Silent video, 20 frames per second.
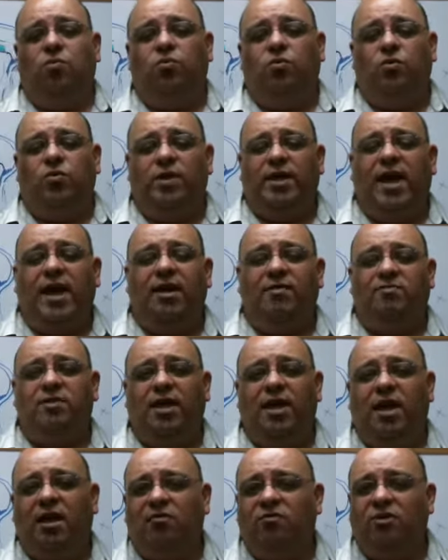do we have
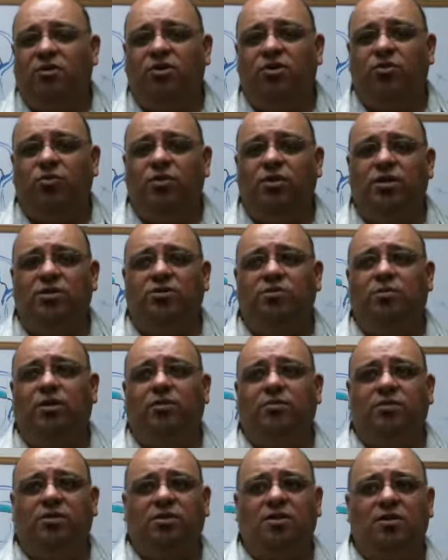to have acuity to be
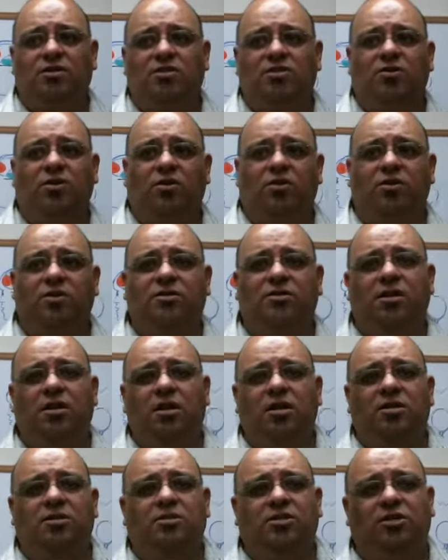able to touch targets,
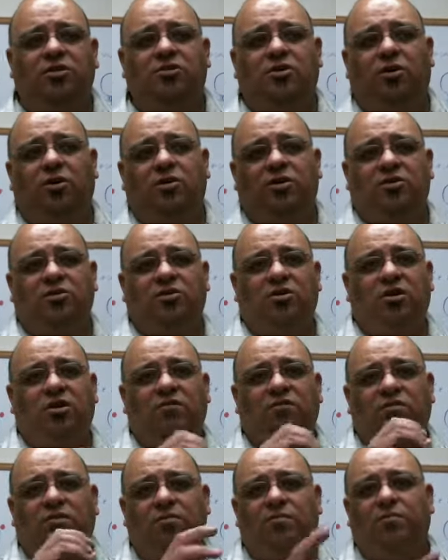see targets, and
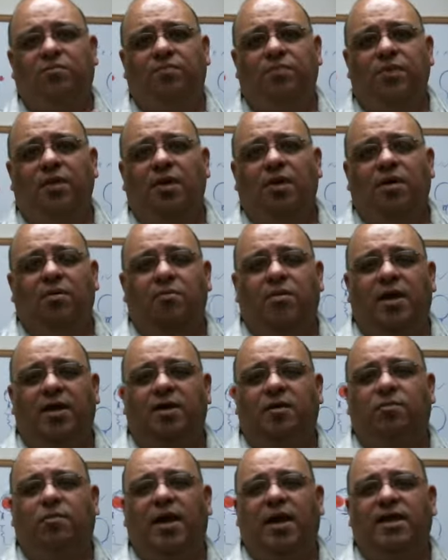even
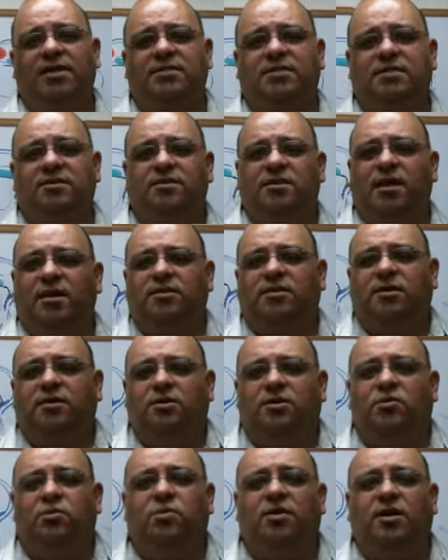make a basket? I'll
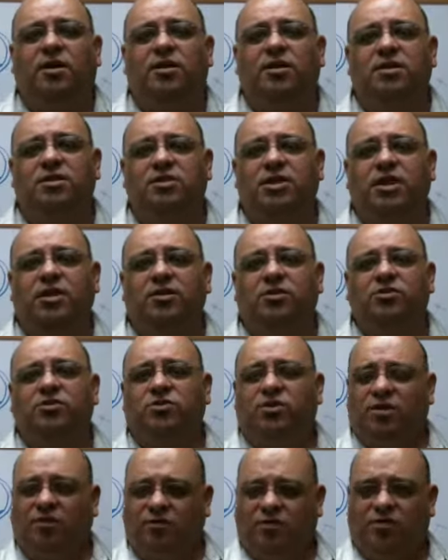tell you what, I'm going to challenge
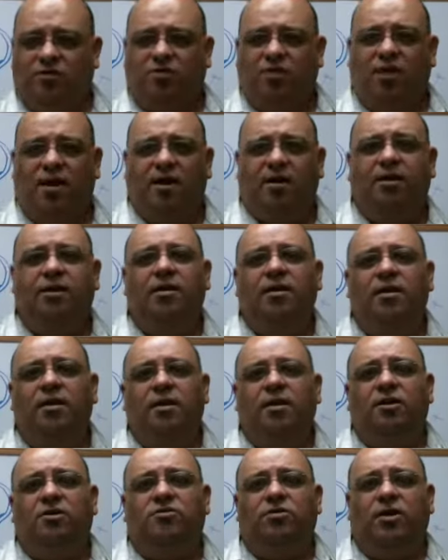you, give it a try.
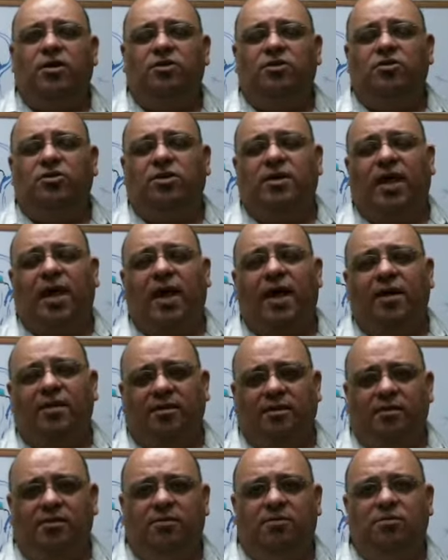Try to look
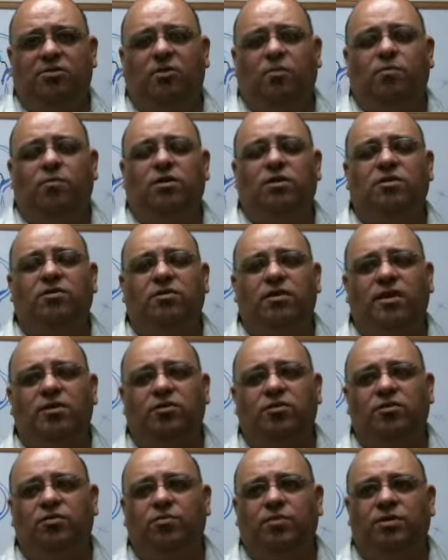at the middle of that
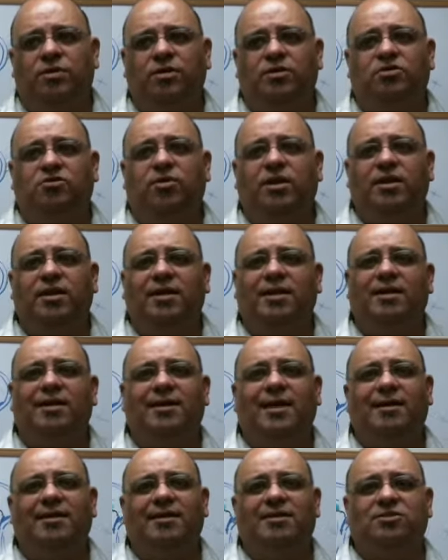hoop and then try to get
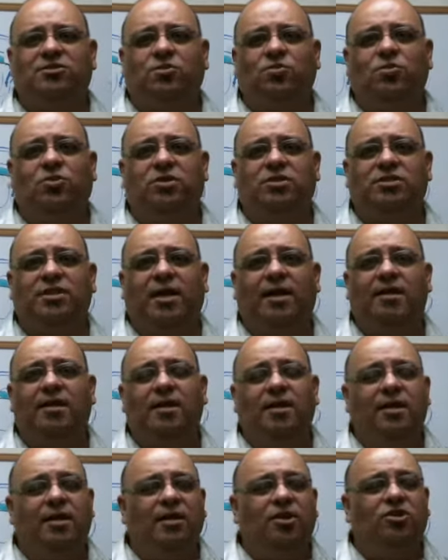an idea as to where it's at.
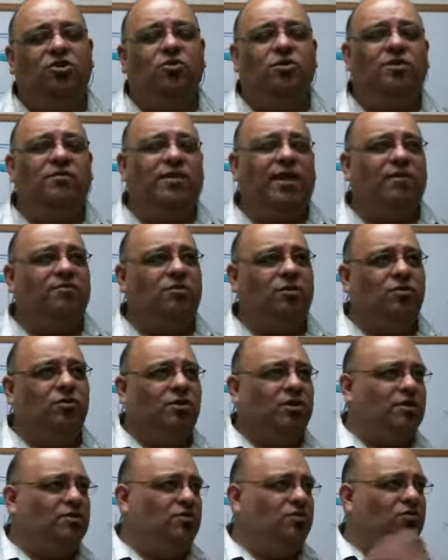You don't even have to
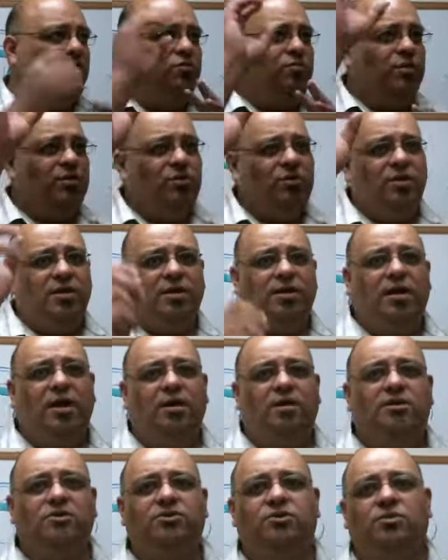look at the hoop, and you can
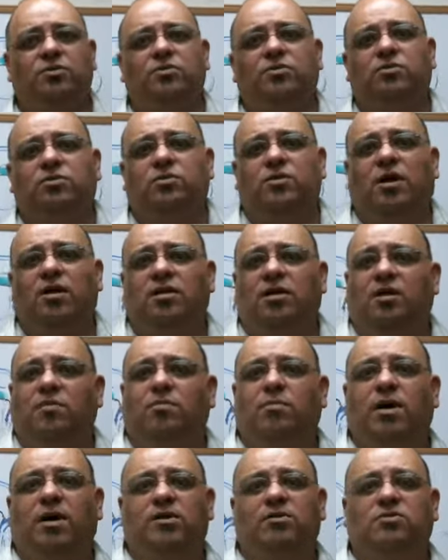kind of do a
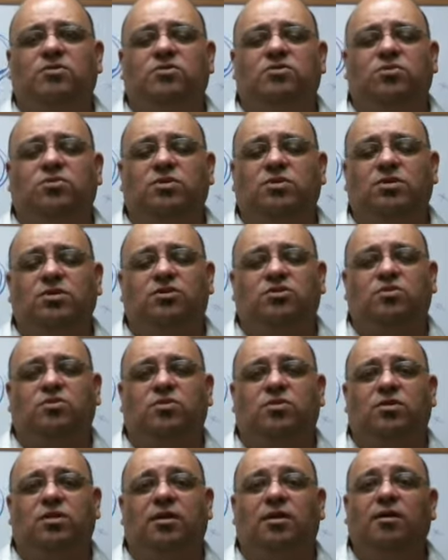la Michael Jordan, this sort
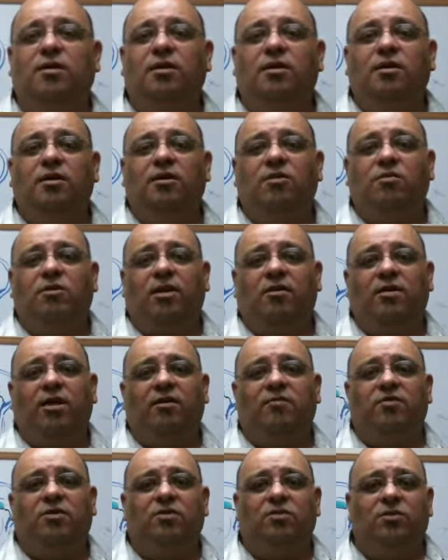of thing, without
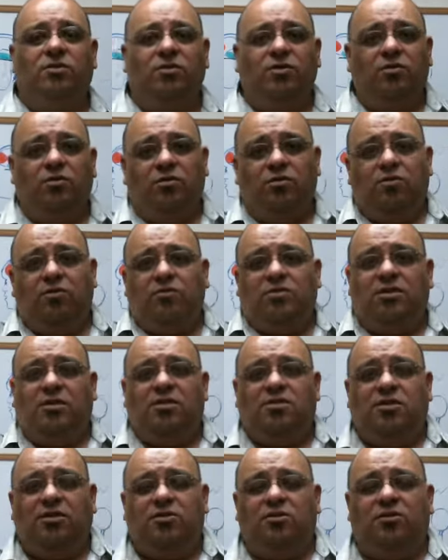having to look. You know, those
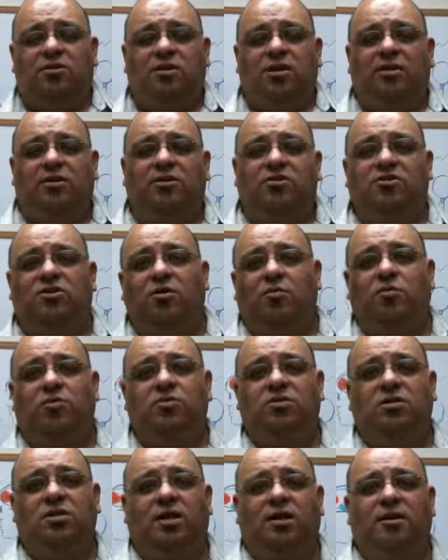things that look like it's
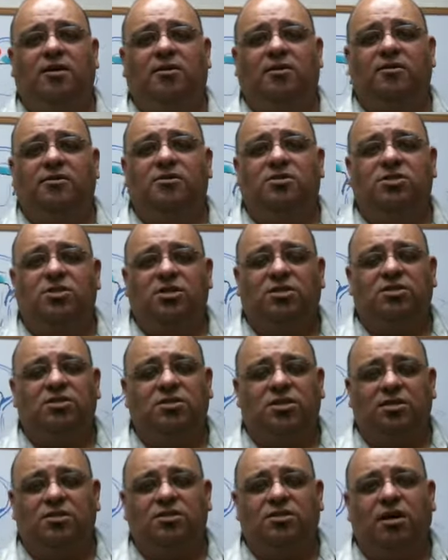almost like a sixth
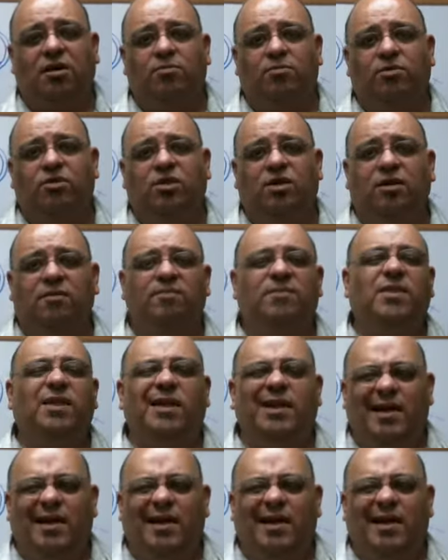sense type of thing.